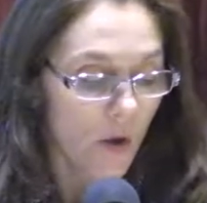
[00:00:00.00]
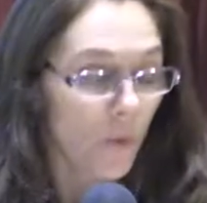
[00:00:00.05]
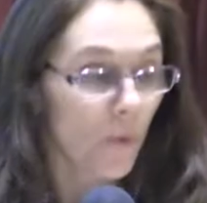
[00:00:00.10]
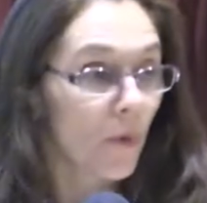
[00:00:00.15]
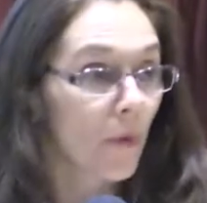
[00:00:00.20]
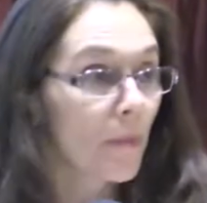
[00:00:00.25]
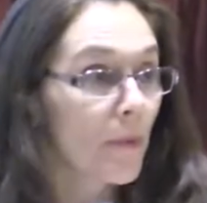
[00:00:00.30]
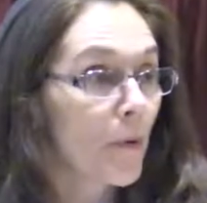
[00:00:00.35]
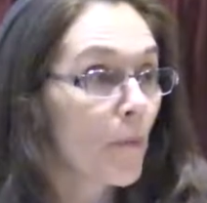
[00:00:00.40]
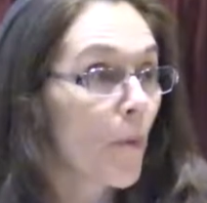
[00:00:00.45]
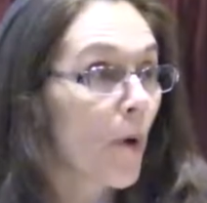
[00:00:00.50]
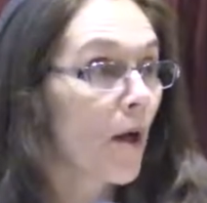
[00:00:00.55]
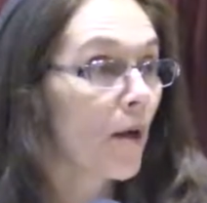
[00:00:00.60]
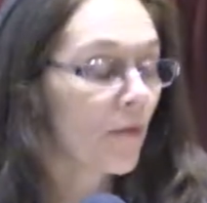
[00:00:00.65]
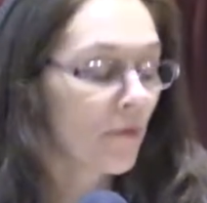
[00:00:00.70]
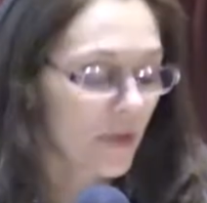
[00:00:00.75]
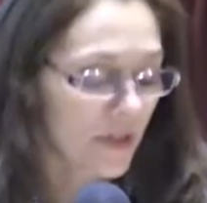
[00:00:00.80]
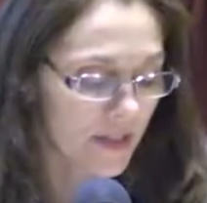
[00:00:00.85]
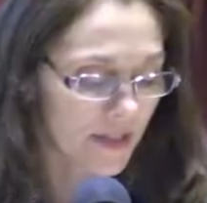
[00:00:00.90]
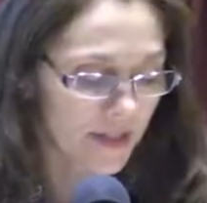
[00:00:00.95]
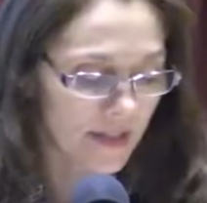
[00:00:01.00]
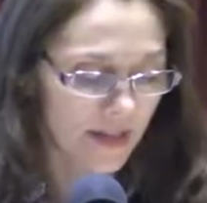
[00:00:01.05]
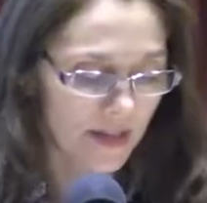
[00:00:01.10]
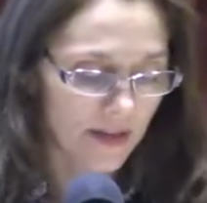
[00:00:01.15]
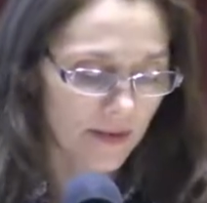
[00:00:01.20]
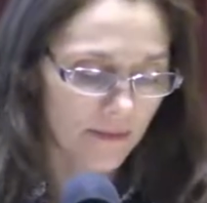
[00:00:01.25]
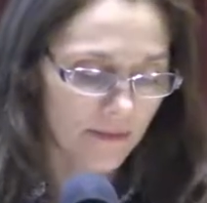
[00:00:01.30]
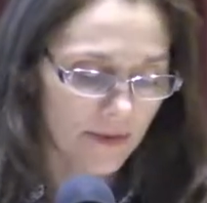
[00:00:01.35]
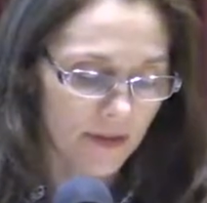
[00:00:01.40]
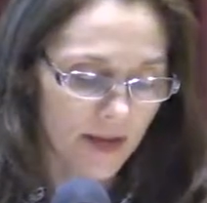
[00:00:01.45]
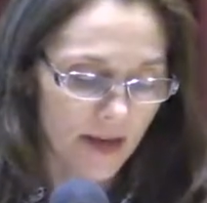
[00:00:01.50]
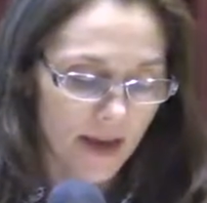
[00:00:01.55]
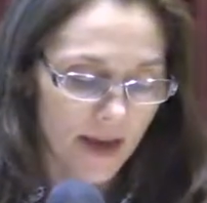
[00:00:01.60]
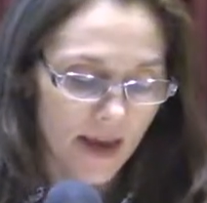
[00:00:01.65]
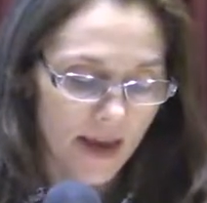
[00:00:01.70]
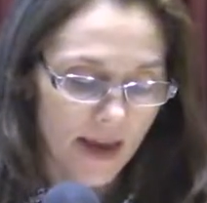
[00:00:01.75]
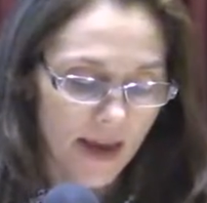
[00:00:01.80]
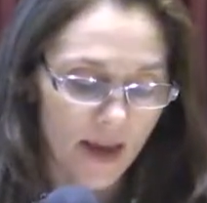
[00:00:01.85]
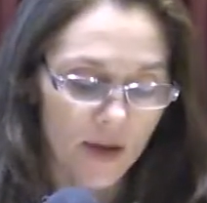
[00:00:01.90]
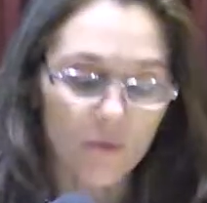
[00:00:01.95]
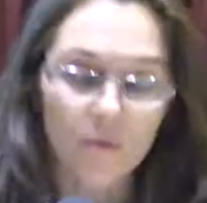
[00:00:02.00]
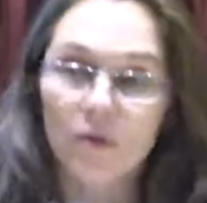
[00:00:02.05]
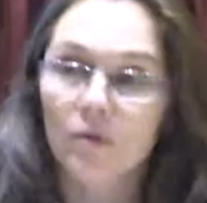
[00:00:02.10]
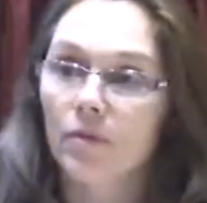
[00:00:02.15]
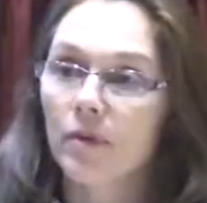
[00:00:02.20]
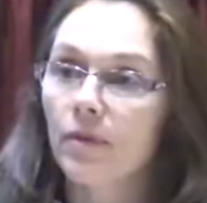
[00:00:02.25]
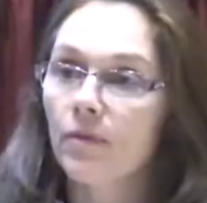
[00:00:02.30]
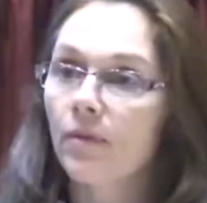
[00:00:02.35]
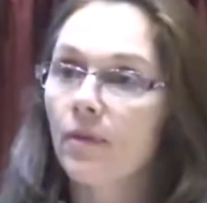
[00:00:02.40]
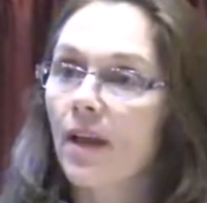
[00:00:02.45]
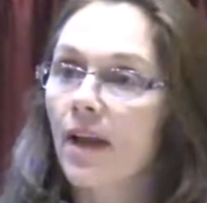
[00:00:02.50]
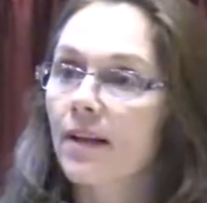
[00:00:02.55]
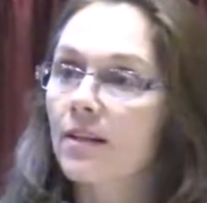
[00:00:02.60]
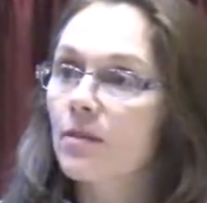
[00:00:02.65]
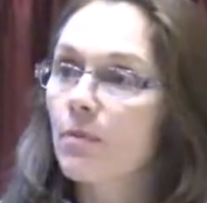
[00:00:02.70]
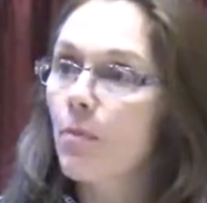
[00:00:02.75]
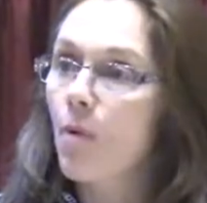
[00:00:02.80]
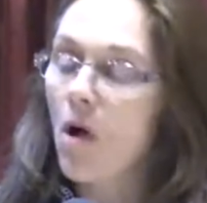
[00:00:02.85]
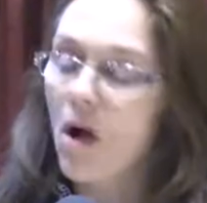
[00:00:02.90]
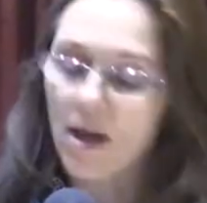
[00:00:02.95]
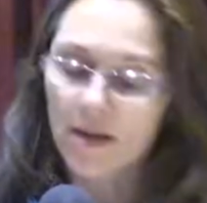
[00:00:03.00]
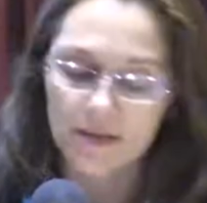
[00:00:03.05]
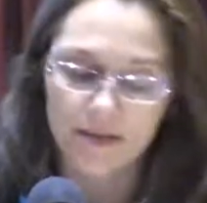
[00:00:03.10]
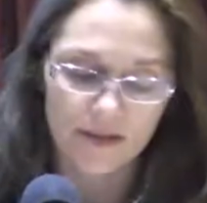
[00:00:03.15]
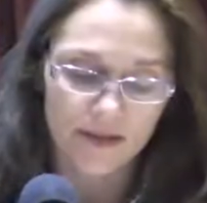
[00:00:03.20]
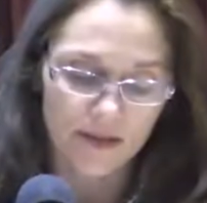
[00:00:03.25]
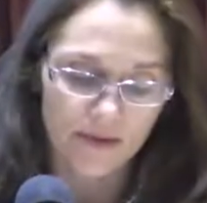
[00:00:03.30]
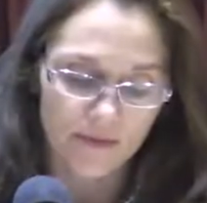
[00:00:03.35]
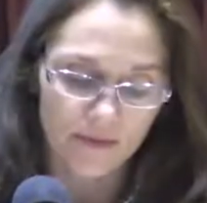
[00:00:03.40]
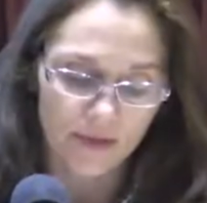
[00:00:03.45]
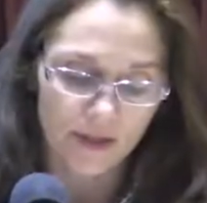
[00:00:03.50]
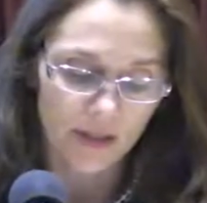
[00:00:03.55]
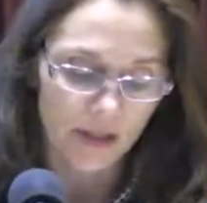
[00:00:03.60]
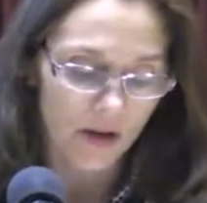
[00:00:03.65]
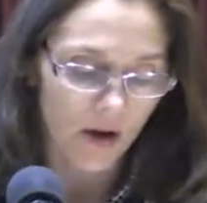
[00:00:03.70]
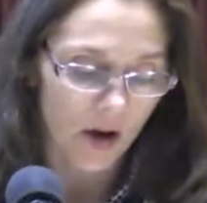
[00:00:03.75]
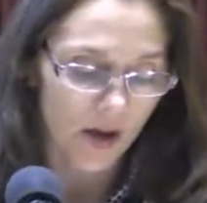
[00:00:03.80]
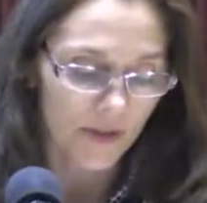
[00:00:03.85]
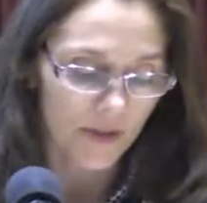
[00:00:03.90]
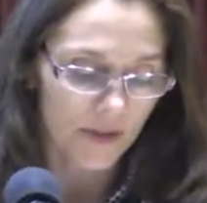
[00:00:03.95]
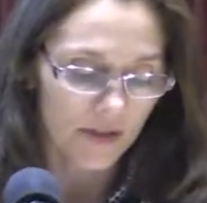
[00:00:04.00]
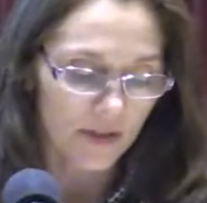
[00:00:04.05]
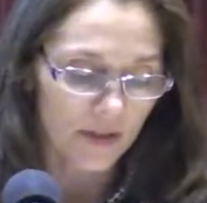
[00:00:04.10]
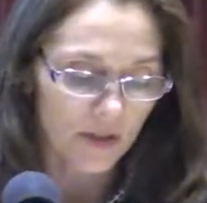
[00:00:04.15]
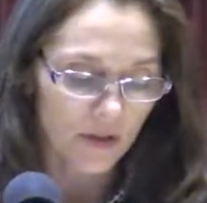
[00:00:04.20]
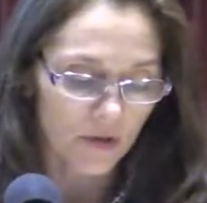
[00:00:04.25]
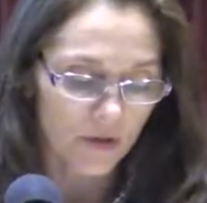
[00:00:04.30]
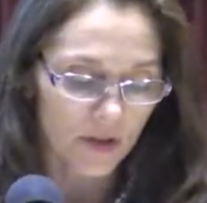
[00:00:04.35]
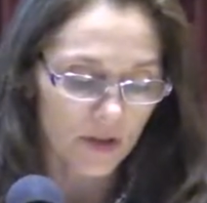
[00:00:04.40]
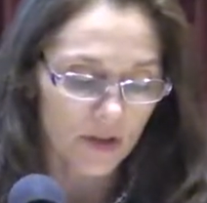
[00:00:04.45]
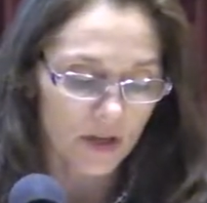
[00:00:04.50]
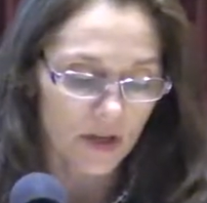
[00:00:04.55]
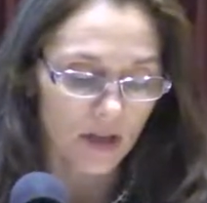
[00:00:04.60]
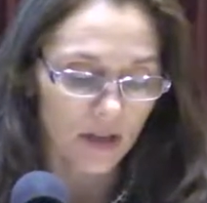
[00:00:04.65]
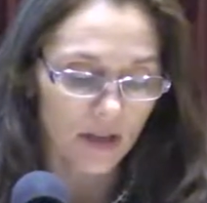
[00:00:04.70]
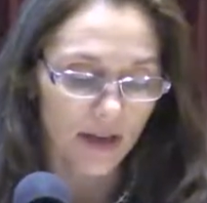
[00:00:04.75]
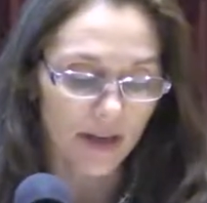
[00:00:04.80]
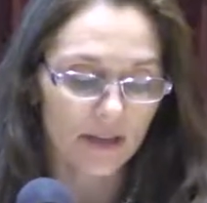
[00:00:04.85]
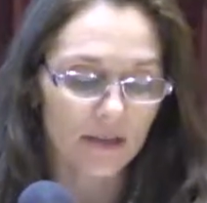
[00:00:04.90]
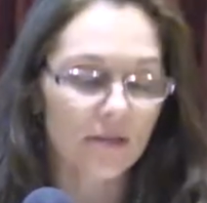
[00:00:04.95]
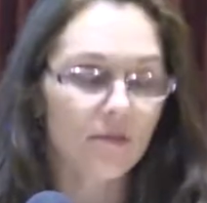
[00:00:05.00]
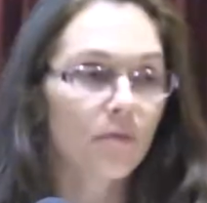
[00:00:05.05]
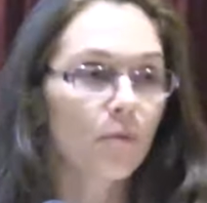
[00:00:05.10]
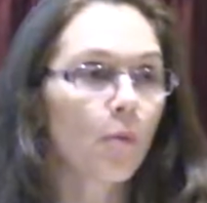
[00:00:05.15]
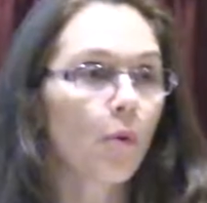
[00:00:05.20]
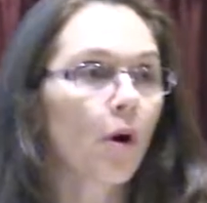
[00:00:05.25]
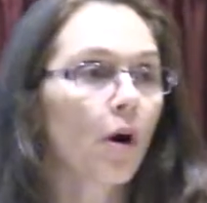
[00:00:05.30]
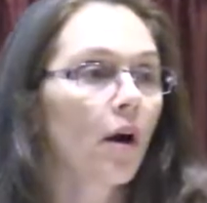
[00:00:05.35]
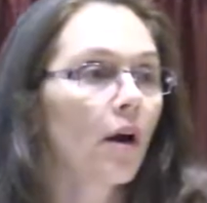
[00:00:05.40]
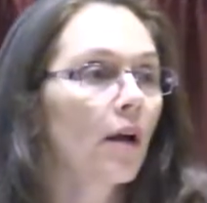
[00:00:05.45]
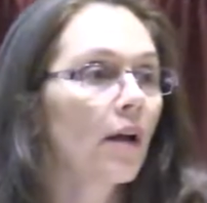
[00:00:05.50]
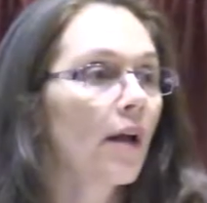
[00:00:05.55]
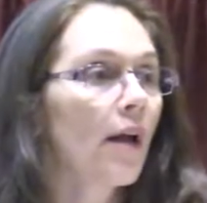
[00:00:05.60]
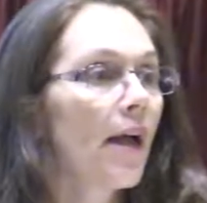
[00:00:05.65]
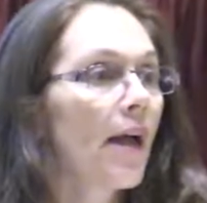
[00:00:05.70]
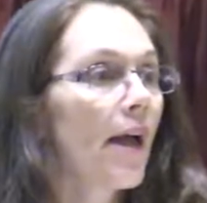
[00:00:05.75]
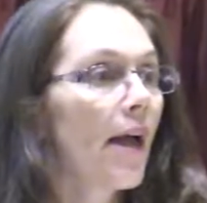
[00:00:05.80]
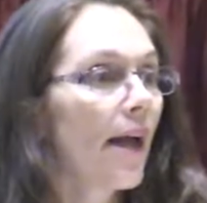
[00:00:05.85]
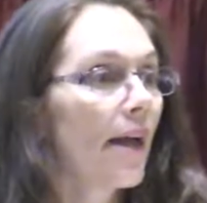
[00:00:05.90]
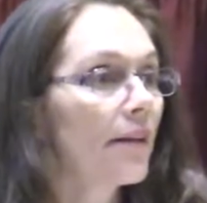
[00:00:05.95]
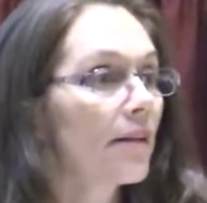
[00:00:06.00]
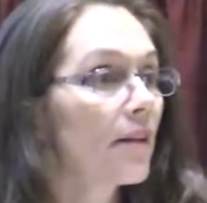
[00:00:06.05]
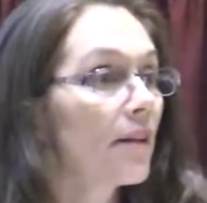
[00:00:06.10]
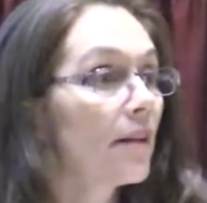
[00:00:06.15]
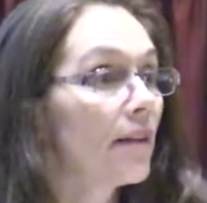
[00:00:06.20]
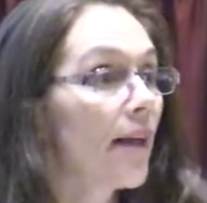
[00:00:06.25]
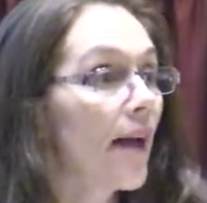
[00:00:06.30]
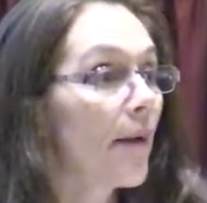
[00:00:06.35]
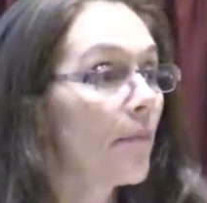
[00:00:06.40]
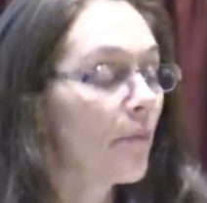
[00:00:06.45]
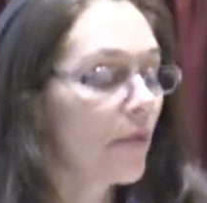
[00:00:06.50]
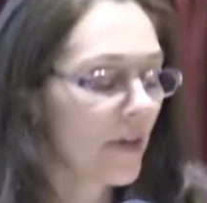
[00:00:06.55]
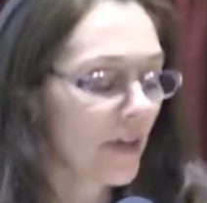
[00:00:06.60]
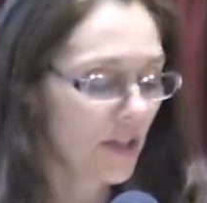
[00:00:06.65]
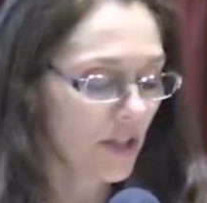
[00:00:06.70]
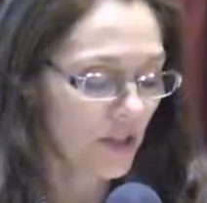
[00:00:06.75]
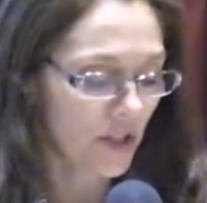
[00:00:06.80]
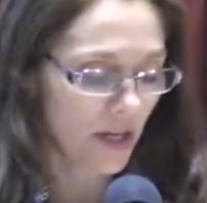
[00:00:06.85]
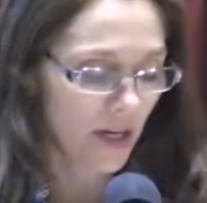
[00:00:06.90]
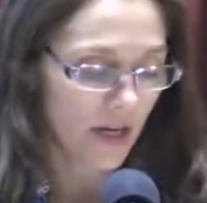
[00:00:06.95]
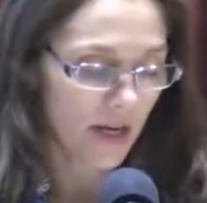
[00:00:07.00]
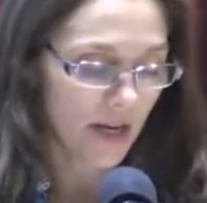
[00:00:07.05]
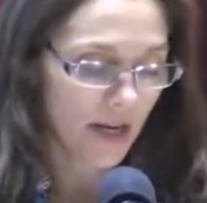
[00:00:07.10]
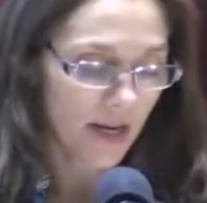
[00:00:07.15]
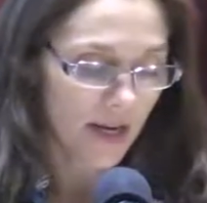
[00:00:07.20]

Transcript: will be well received and will reflect positively on the district's collective work and collaboration